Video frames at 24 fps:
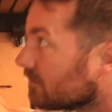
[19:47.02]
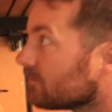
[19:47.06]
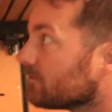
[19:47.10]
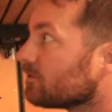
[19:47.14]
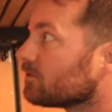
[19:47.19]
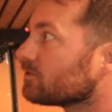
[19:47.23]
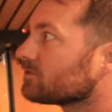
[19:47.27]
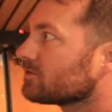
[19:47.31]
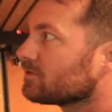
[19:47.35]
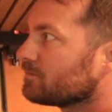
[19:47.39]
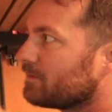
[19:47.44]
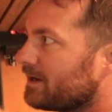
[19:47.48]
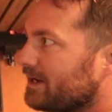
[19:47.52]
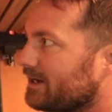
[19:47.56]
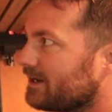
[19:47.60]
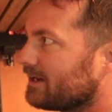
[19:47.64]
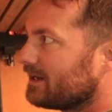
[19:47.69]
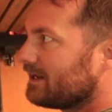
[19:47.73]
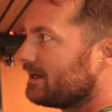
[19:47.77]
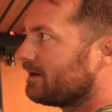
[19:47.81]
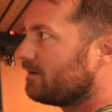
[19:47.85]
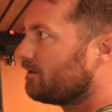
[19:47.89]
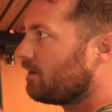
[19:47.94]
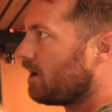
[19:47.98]
Also made a
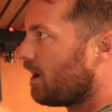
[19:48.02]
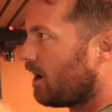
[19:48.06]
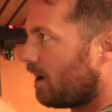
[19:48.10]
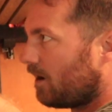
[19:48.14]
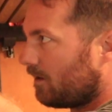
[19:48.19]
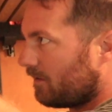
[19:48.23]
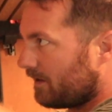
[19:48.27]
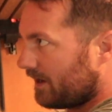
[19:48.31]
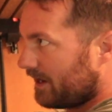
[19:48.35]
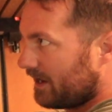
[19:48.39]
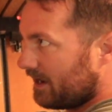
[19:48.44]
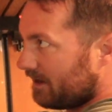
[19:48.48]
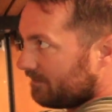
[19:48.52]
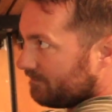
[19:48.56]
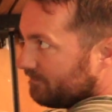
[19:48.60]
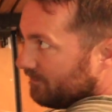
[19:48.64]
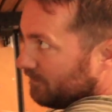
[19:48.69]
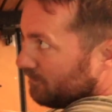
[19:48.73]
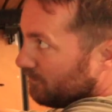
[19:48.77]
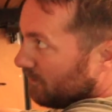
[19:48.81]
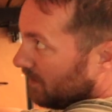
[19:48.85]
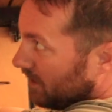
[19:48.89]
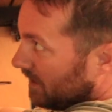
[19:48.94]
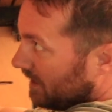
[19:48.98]
little hole here
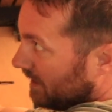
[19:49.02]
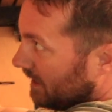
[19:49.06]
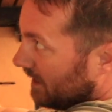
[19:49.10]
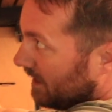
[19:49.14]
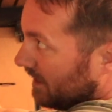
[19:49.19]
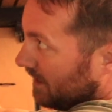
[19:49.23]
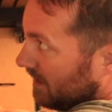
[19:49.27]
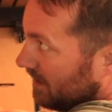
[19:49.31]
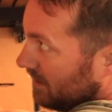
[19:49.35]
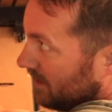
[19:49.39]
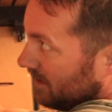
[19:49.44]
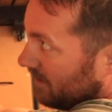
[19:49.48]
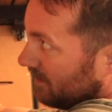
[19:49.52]
for my